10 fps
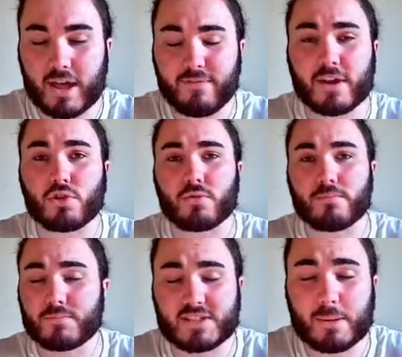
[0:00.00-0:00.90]
FA Cup
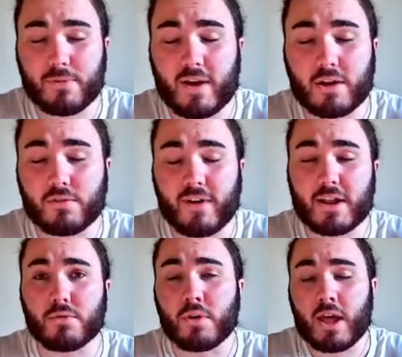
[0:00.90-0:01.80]
semi-final,
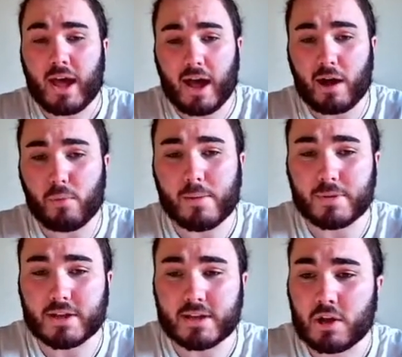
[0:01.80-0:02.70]
final at
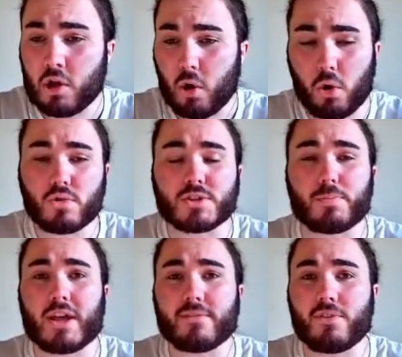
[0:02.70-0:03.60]
Wembley, all to
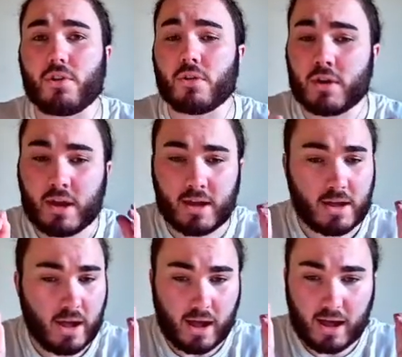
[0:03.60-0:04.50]
play for.
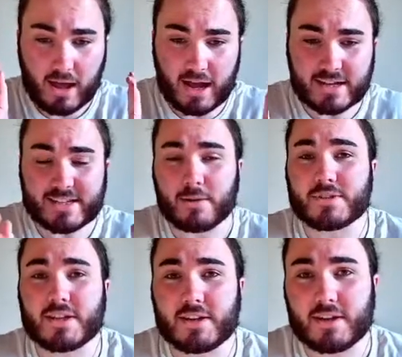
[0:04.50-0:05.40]
That's how I'm
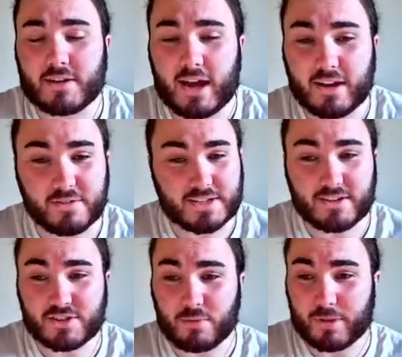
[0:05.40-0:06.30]
seeing it. I know it
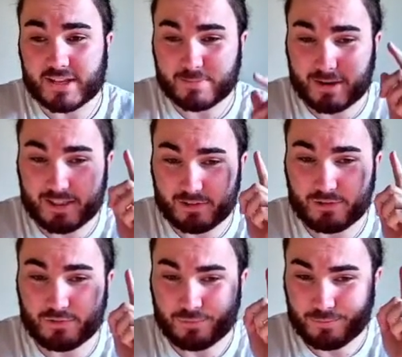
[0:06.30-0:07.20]
sounds odd, but that's my
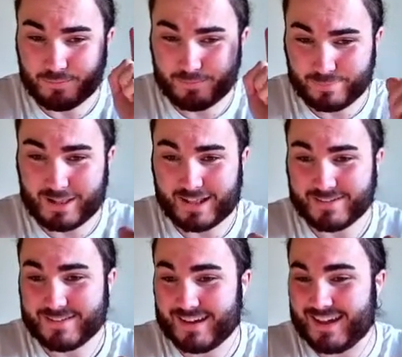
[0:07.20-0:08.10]
little plan
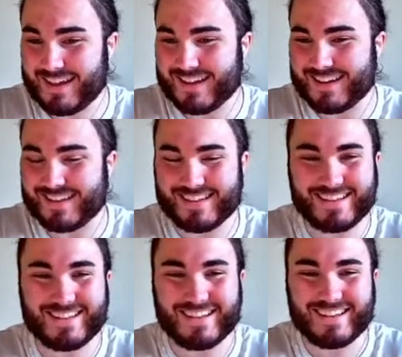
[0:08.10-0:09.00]

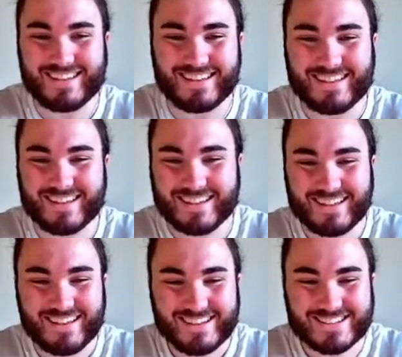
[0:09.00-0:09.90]

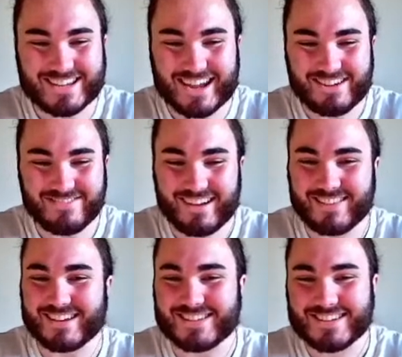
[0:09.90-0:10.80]
to get around
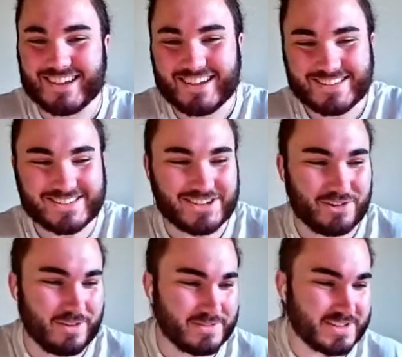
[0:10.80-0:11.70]
this.
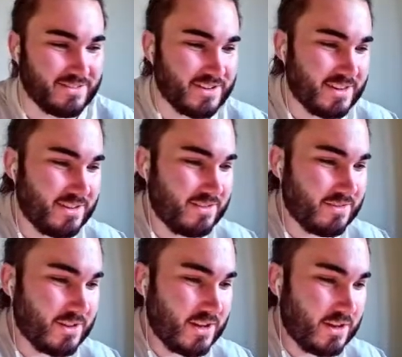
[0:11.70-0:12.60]
So I'm just going to have a
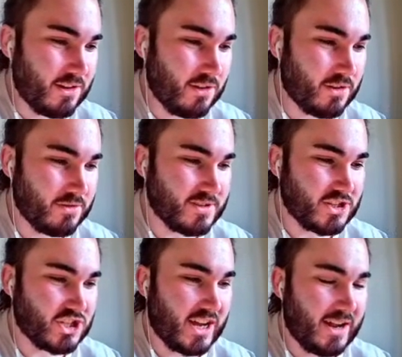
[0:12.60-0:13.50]
little look who's in
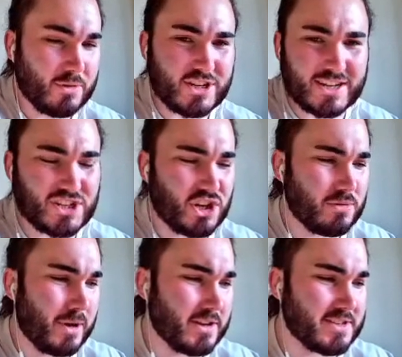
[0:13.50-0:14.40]
chat. I wish I had 2
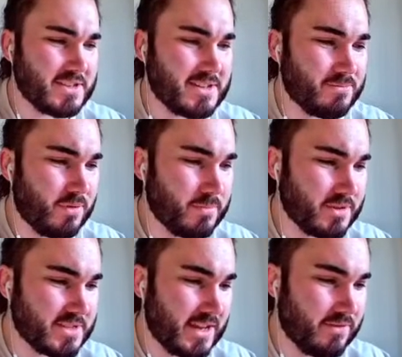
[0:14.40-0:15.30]
monitors. I'm probably going
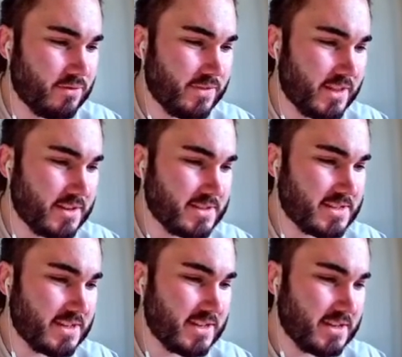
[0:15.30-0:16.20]
to save up for that to
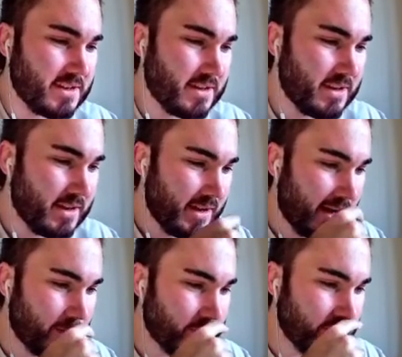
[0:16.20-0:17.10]
see how
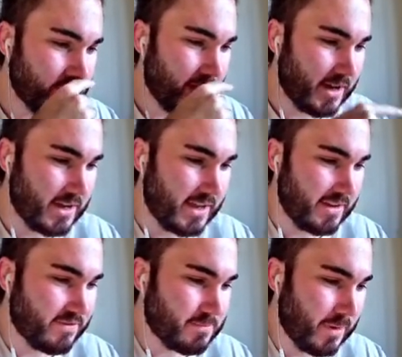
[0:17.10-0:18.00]
we do.
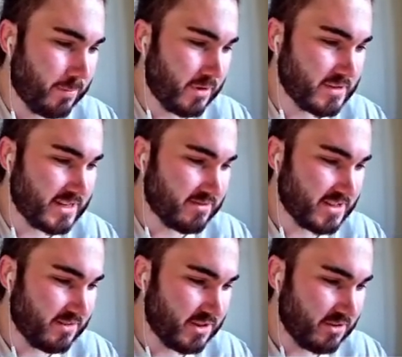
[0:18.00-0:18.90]
FPL Integrity, how
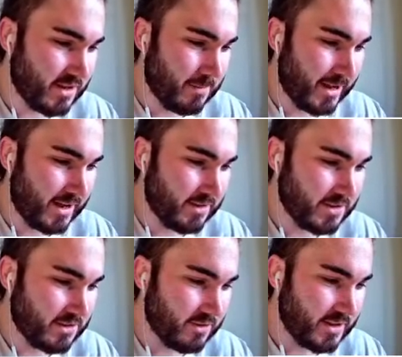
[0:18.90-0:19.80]
are we doing? Aman, how are you
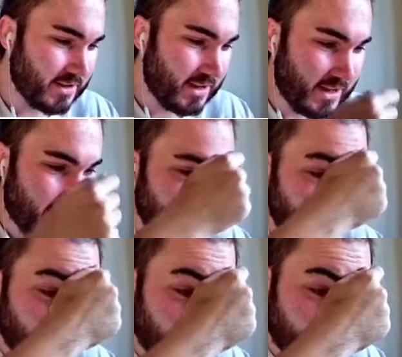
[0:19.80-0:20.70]
doing? I'm
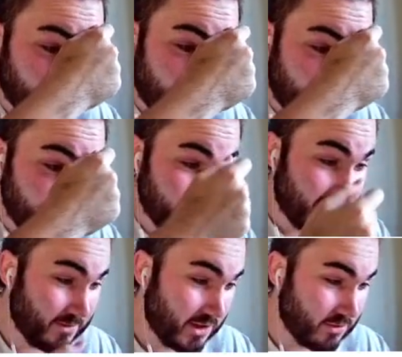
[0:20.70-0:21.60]
well, guys. How
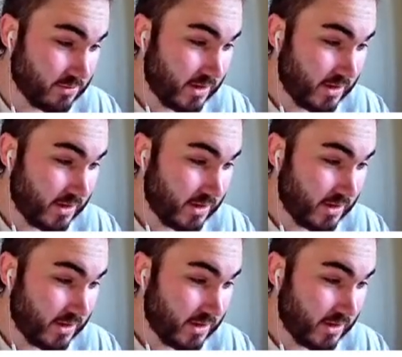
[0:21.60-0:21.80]
are you?